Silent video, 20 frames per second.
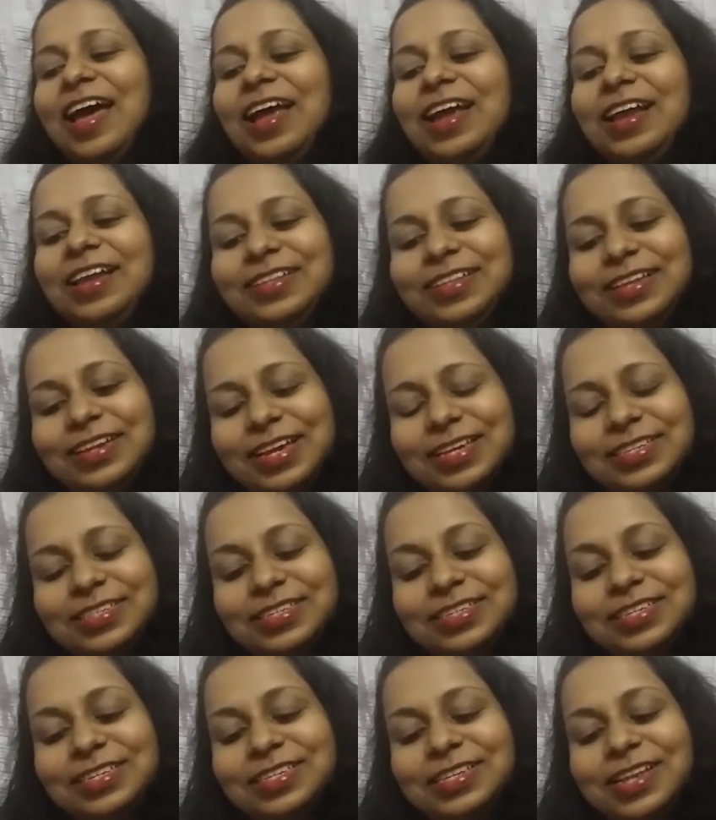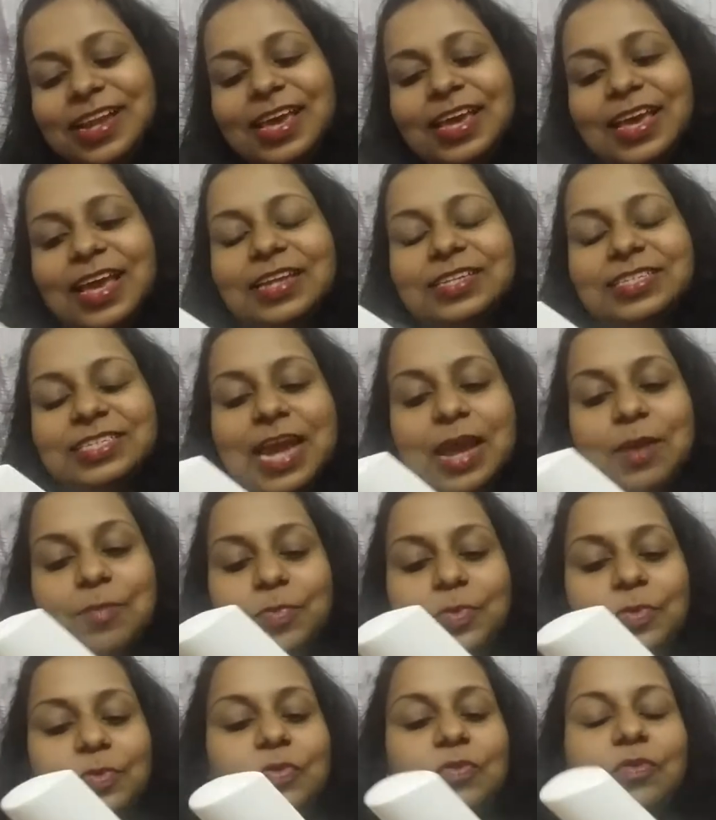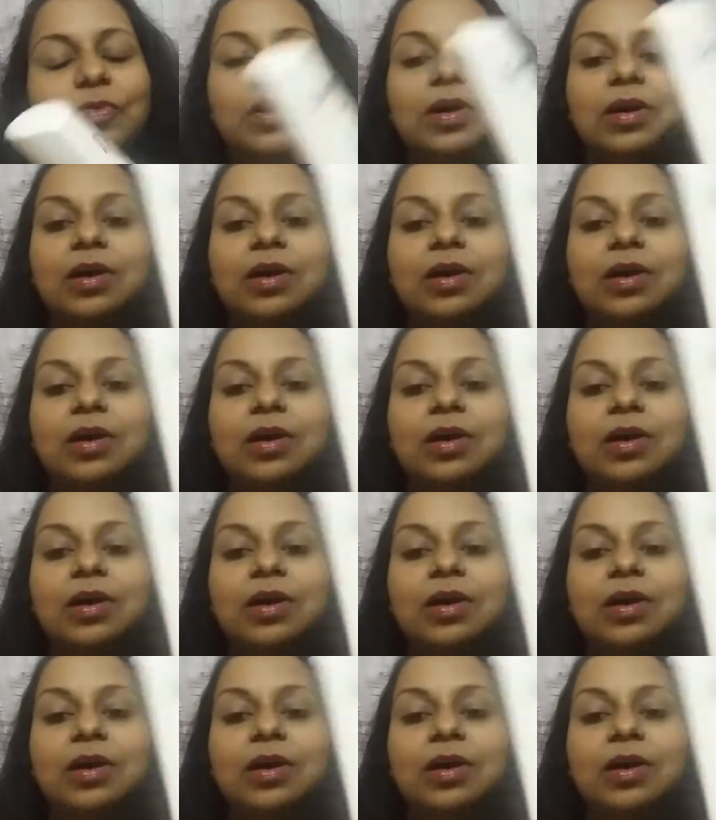and the next is like a shampoo.